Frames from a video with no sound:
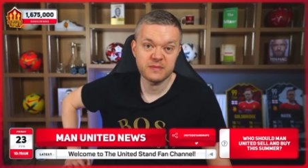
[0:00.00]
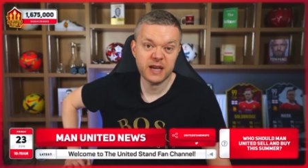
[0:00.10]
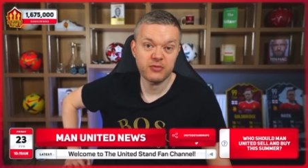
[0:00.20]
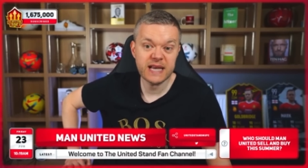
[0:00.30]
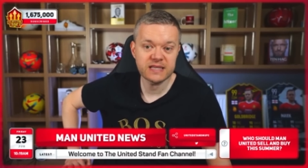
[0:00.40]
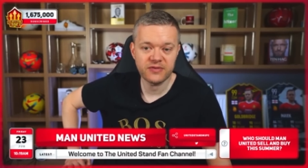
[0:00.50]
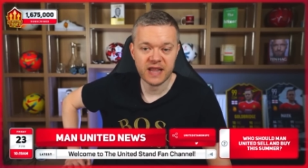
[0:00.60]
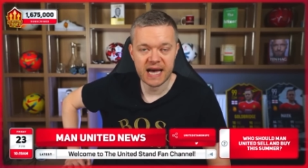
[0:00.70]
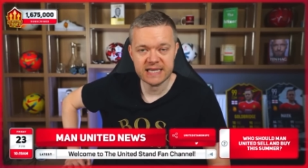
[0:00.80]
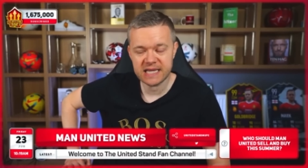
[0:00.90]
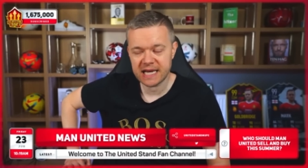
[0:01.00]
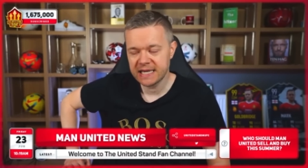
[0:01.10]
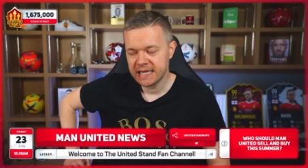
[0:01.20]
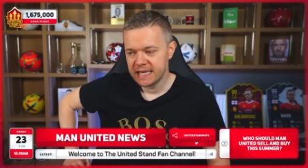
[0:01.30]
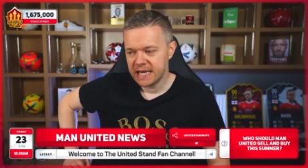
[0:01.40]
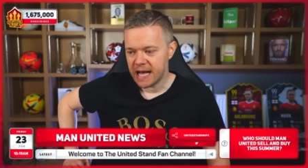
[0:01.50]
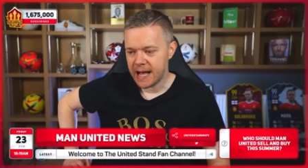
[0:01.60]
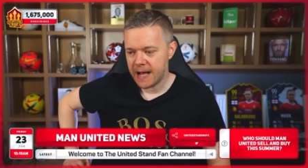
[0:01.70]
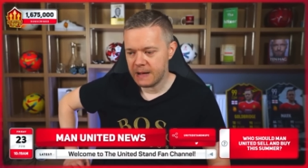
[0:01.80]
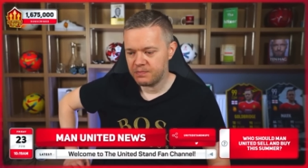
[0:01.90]
reason for that, isn't there?
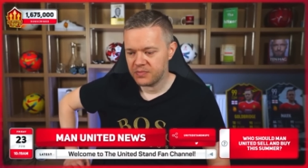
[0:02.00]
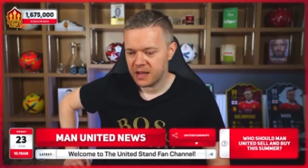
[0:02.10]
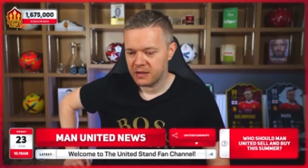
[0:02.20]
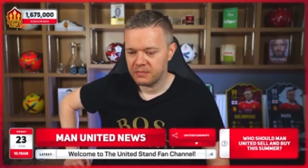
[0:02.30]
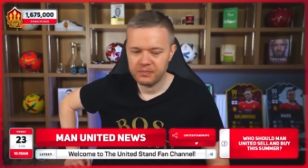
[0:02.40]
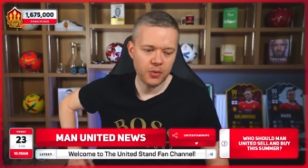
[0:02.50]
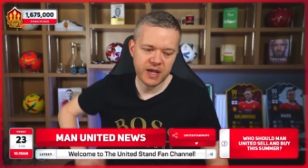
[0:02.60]
But